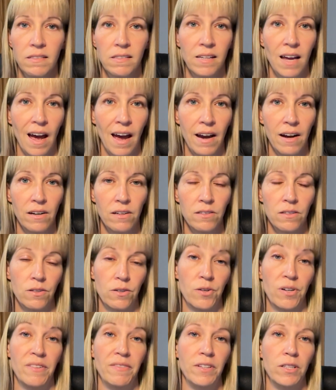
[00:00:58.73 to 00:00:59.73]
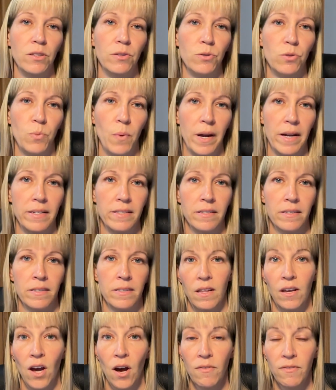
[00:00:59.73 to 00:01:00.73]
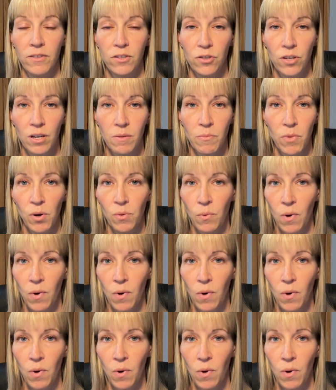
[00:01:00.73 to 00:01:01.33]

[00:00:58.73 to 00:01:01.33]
tired, or even lose weight. They often drink more